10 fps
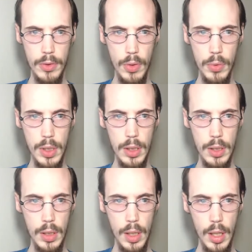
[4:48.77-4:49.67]
Jolene,
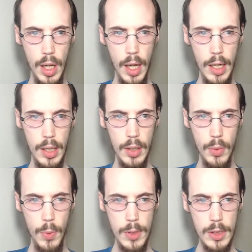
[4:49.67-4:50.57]
I
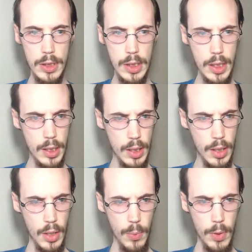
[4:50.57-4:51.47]
want to see
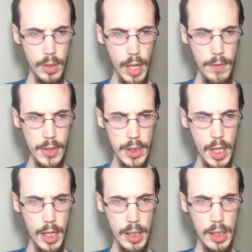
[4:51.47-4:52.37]
what life is
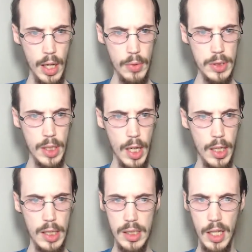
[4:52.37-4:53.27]
like.
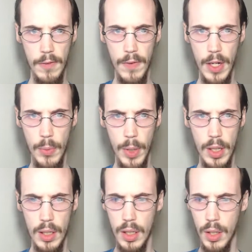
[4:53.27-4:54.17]
Outside, he's like fading
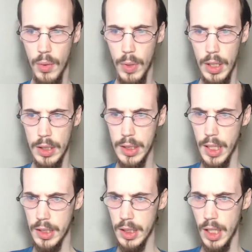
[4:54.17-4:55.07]
away. Wait, is he
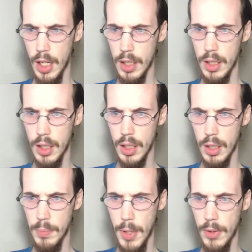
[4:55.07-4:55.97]
actually dying?
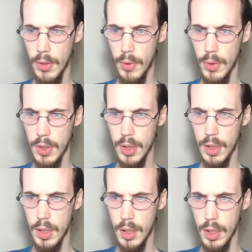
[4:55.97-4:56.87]
Imperial.
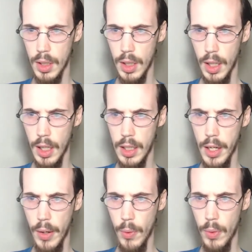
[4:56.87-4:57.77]
And
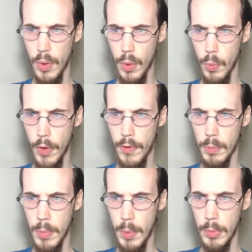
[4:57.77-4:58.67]
now, Whatever
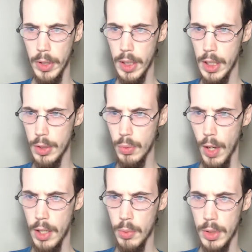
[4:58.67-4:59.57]
memory he
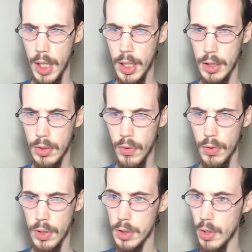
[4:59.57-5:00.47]
tried to retain
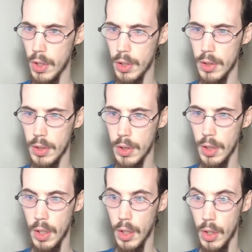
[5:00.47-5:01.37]
is gone.
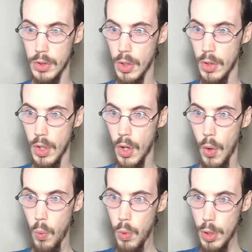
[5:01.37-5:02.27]
The
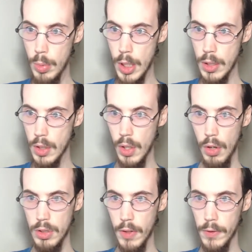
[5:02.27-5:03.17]
woman
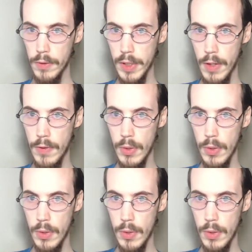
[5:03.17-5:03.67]
I'll never forgive